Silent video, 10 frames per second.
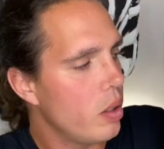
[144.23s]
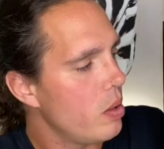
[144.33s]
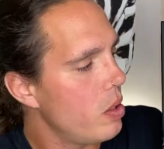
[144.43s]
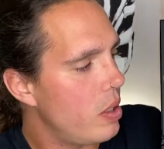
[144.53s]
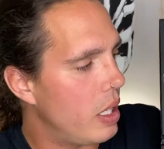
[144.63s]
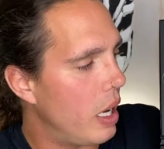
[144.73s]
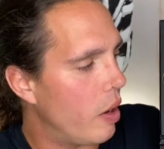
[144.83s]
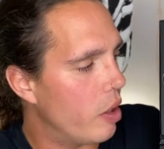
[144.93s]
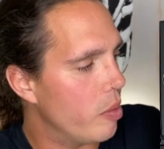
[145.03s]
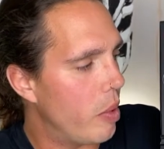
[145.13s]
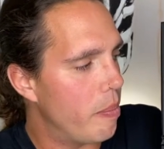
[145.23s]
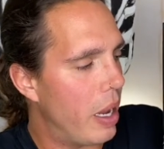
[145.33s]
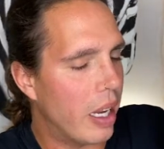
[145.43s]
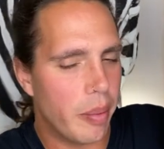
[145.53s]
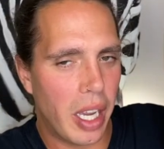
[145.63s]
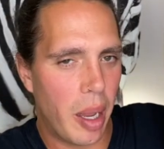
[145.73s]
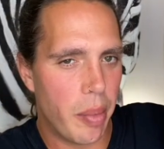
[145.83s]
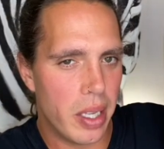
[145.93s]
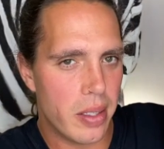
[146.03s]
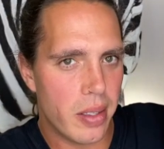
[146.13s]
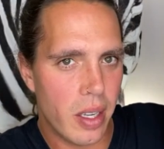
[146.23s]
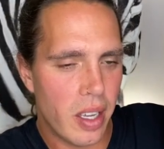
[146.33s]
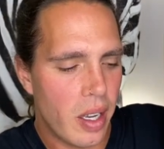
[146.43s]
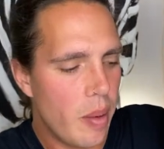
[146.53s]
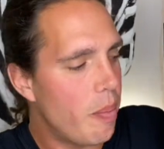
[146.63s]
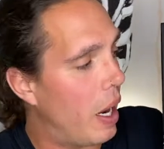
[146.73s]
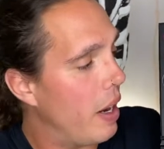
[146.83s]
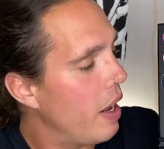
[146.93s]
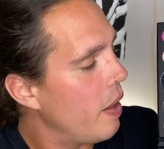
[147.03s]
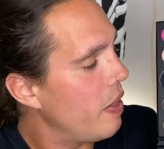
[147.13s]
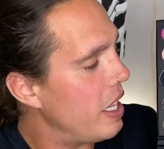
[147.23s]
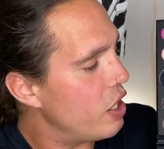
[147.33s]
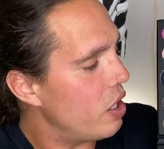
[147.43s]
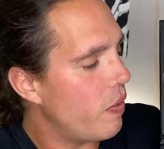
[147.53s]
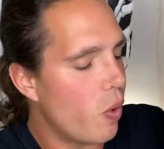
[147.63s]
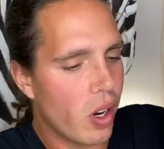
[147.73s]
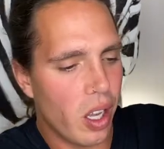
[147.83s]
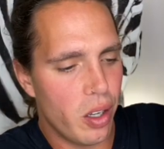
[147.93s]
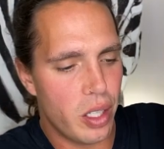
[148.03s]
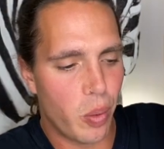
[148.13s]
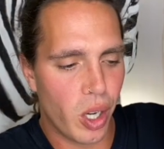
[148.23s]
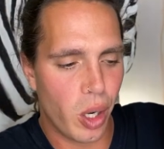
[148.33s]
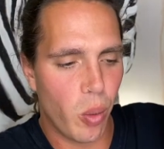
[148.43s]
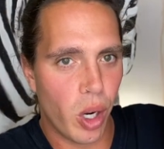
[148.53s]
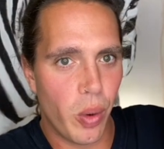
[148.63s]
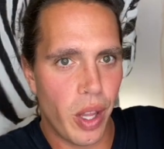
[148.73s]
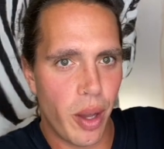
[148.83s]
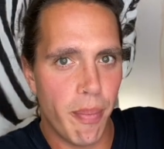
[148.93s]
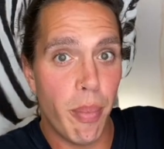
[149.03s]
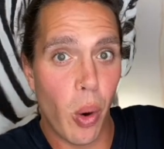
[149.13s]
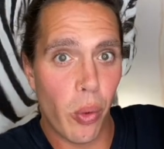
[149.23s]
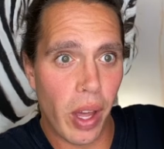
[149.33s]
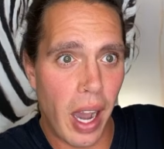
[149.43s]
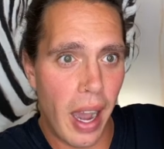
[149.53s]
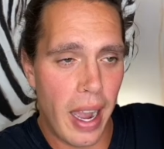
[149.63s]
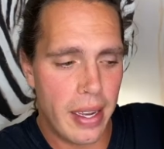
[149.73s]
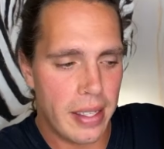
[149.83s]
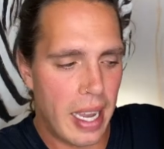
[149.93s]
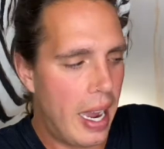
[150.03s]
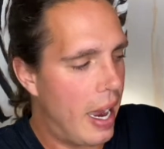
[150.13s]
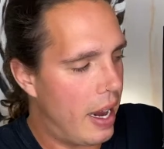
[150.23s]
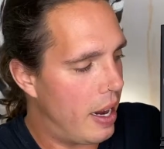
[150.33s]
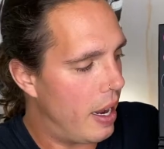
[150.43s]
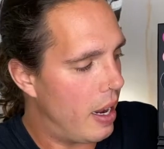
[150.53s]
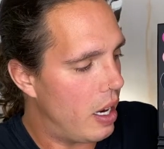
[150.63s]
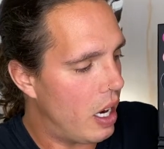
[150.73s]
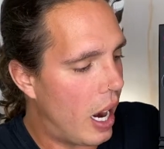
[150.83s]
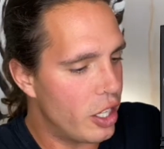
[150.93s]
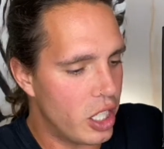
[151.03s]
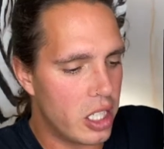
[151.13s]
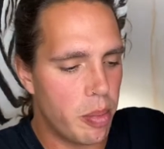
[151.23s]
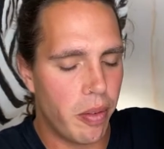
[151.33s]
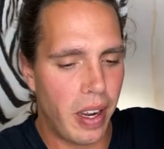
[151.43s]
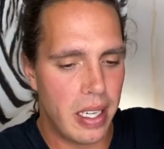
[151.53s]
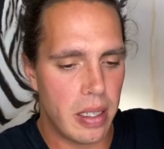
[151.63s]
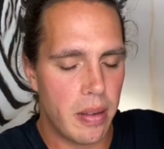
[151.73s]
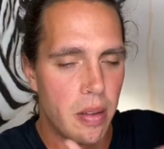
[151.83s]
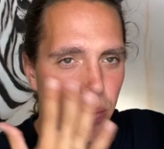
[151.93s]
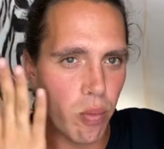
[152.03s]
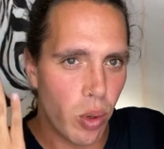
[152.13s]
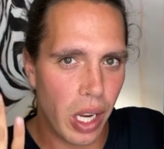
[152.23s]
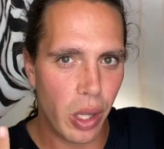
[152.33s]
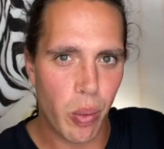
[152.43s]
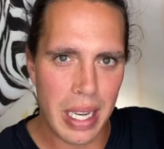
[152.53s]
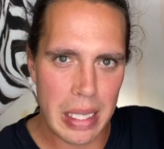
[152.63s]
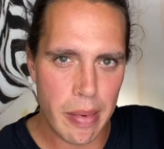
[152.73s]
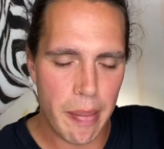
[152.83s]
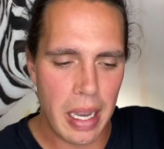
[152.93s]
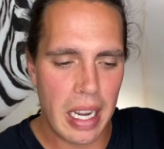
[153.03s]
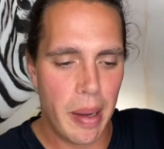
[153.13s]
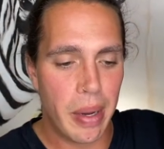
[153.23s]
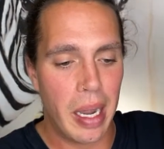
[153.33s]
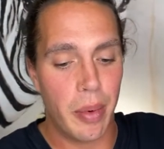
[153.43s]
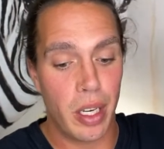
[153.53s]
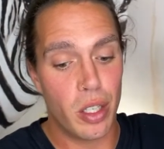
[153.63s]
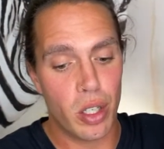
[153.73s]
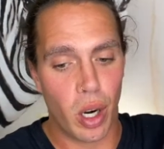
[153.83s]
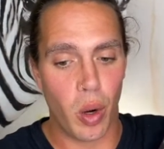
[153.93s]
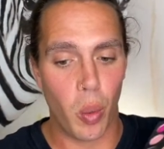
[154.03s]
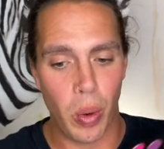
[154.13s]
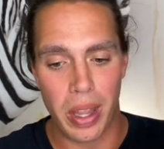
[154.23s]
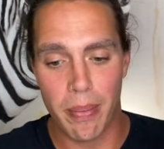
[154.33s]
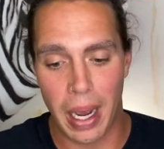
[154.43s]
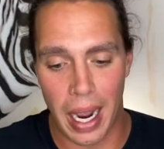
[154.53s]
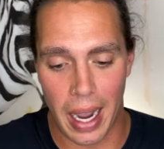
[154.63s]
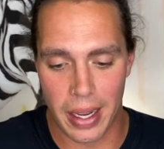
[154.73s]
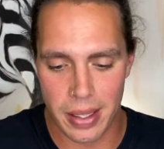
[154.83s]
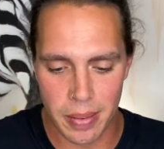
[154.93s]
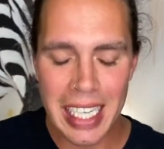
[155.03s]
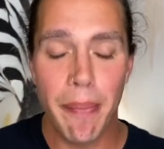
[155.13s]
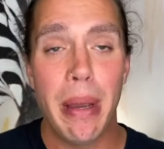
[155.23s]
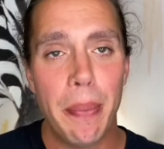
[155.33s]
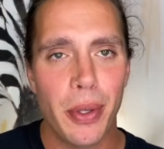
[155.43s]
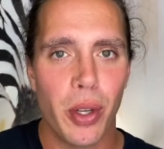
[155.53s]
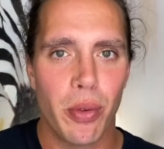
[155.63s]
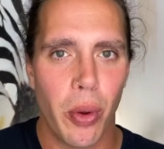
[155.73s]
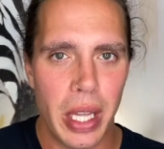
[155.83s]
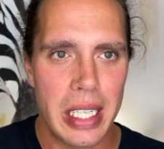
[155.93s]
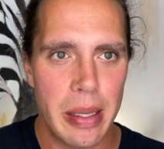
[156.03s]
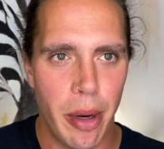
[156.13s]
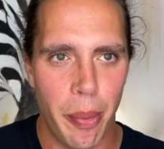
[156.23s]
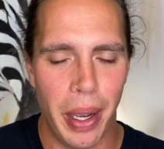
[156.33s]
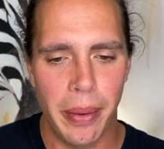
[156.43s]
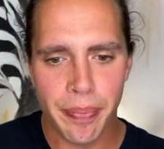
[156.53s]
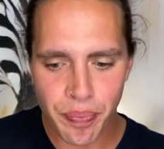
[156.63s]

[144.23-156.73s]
See how good my makeup game is. But these are the 4 colors that we're gonna work with on both eyes, and just to prevent ruining the rest of my makeup, I'm gonna start with my eyes. Some people don't know this about me,